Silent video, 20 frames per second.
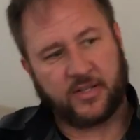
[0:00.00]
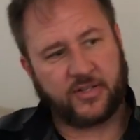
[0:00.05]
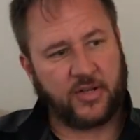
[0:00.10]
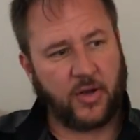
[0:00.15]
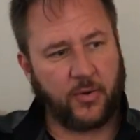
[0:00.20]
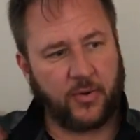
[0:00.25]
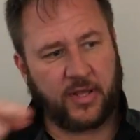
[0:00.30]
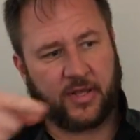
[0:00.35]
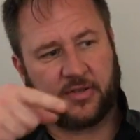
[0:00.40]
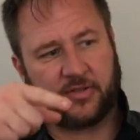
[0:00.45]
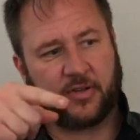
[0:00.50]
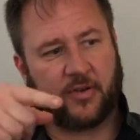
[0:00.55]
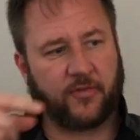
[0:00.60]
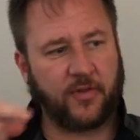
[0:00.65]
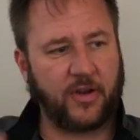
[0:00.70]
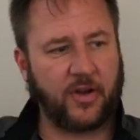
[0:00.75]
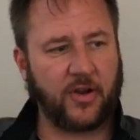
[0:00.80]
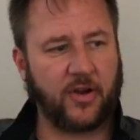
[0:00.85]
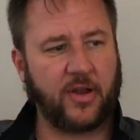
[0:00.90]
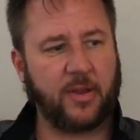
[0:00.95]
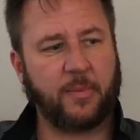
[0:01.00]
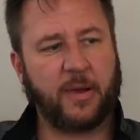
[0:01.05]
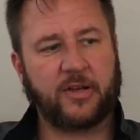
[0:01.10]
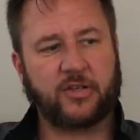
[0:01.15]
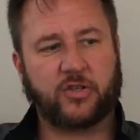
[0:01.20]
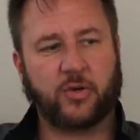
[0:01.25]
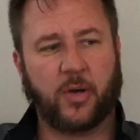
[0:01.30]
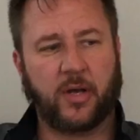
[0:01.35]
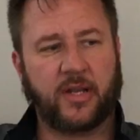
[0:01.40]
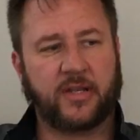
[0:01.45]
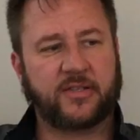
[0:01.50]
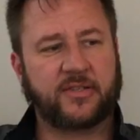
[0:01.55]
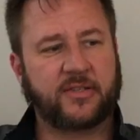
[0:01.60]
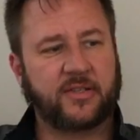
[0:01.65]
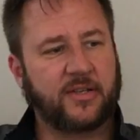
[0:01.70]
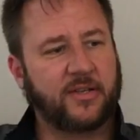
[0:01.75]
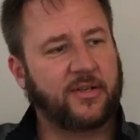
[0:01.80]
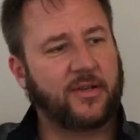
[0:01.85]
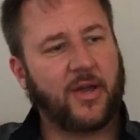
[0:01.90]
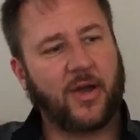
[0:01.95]
Tony is over here. He might join
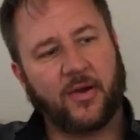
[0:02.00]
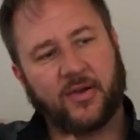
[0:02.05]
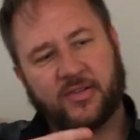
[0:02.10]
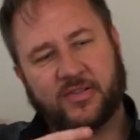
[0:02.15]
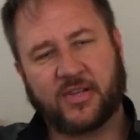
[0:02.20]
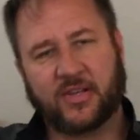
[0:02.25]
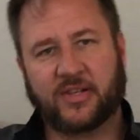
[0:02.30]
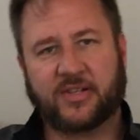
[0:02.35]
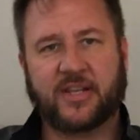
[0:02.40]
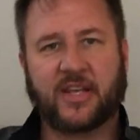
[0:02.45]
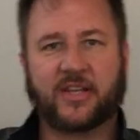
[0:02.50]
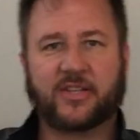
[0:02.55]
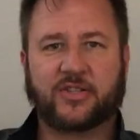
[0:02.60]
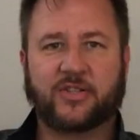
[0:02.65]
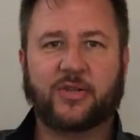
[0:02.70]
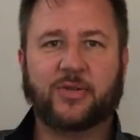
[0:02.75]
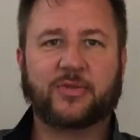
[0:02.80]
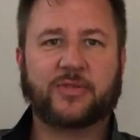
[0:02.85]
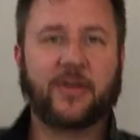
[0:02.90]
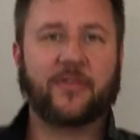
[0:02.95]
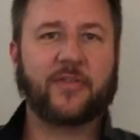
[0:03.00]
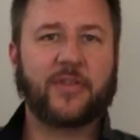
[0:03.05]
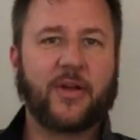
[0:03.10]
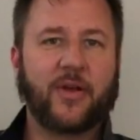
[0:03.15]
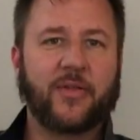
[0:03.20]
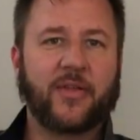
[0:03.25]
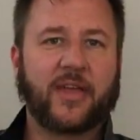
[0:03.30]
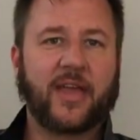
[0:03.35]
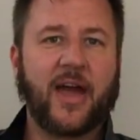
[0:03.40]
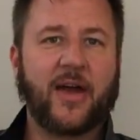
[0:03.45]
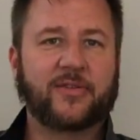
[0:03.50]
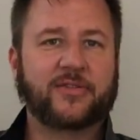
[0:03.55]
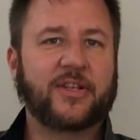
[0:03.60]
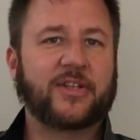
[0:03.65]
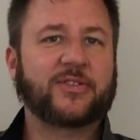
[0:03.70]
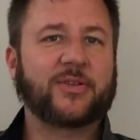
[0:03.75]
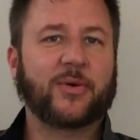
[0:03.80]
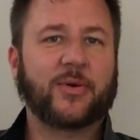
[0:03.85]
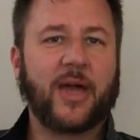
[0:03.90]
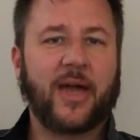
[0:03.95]
us. No, he's going to take a snooze over there on the couch.
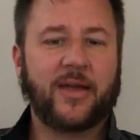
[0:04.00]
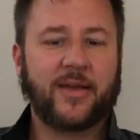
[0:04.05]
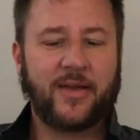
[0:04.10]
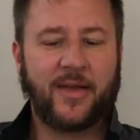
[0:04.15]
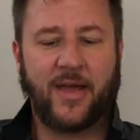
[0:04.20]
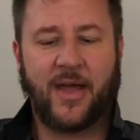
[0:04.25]
That's okay.